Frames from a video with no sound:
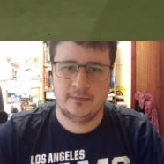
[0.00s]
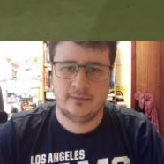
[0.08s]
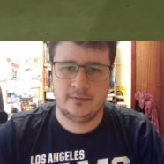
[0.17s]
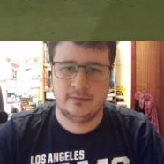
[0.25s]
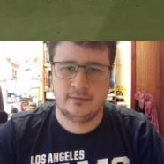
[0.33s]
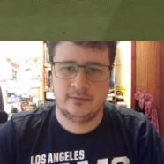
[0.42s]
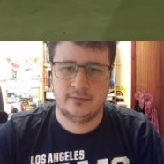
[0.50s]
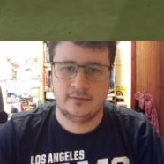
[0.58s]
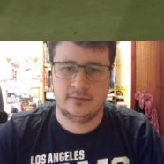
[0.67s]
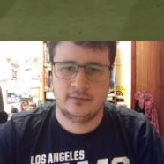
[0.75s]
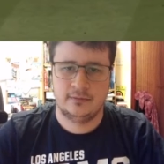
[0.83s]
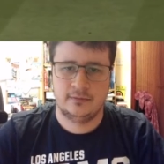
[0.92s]

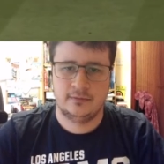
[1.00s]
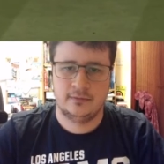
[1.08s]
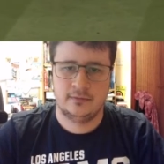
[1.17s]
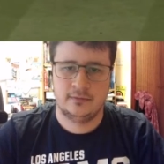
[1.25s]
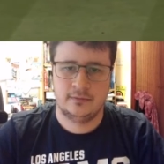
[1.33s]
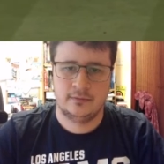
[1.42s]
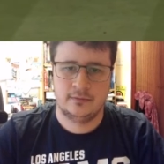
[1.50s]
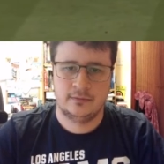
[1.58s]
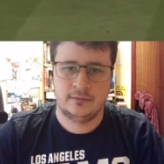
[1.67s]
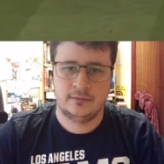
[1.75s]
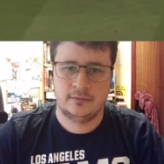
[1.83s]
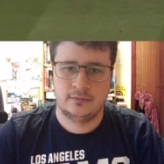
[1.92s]

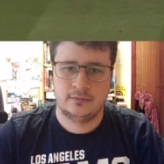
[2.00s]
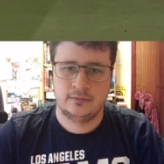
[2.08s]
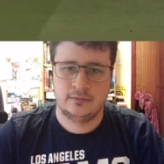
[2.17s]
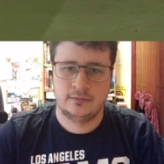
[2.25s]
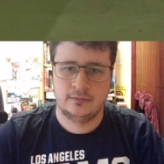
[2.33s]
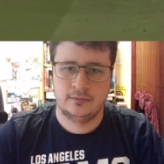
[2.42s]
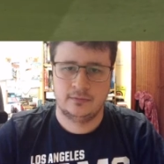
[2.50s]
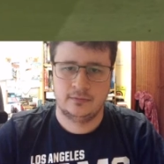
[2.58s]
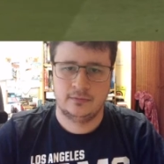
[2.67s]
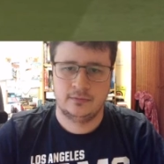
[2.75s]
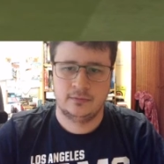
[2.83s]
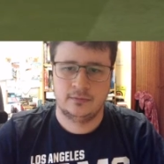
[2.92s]

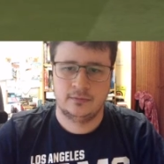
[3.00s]
(no one is talking)